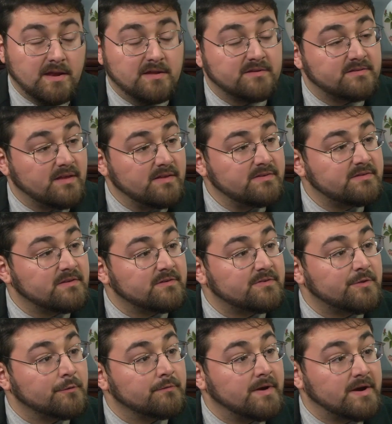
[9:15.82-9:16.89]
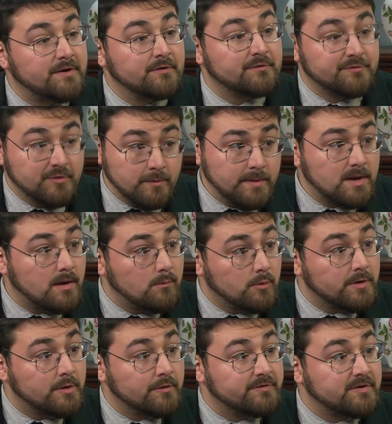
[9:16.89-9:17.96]
census, the records do become more
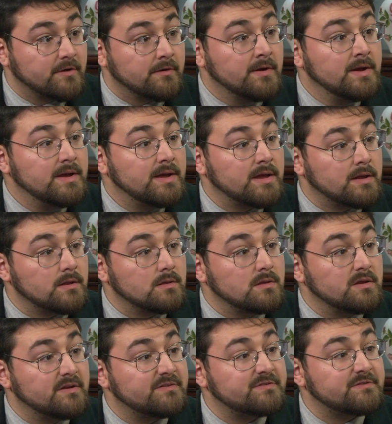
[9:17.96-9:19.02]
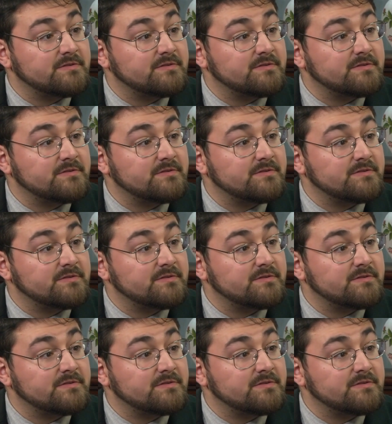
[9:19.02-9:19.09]
nosier. It lists